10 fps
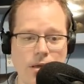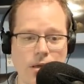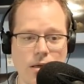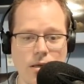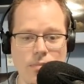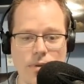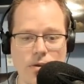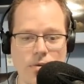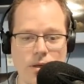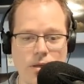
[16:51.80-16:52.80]
Uh,
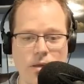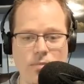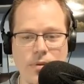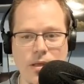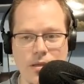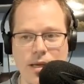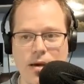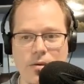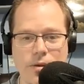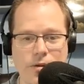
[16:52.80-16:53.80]
Bitcoin up and then
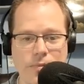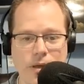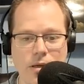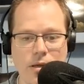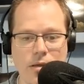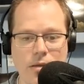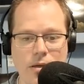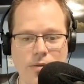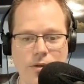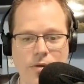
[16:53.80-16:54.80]
down a little bit, and then
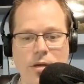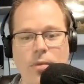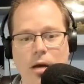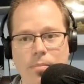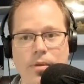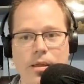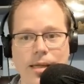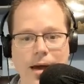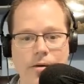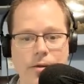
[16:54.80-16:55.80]
Ethereum up and then
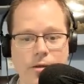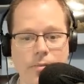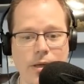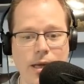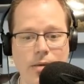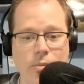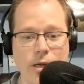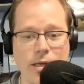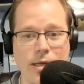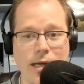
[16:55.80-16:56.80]
down a little bit. And we
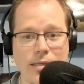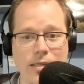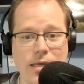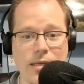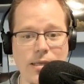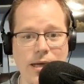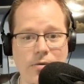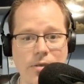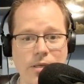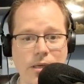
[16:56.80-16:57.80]
did not see that
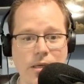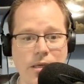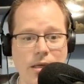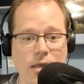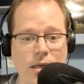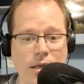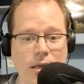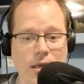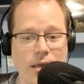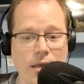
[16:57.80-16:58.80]
downtick
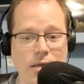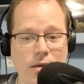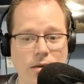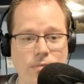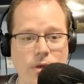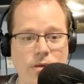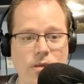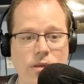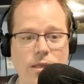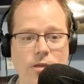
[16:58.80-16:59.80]
in uh, a
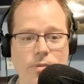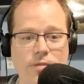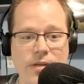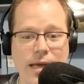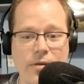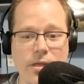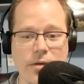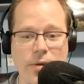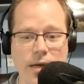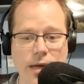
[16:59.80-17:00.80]
little bit of a downtick
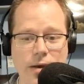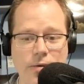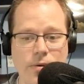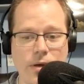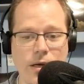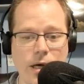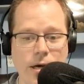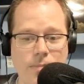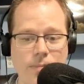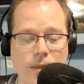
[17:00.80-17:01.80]
right now.
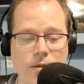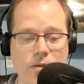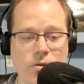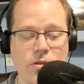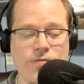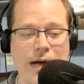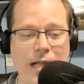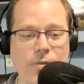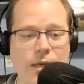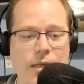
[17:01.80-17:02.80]
Um, so it's
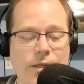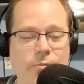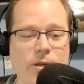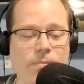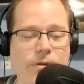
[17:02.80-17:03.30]
following a little bit,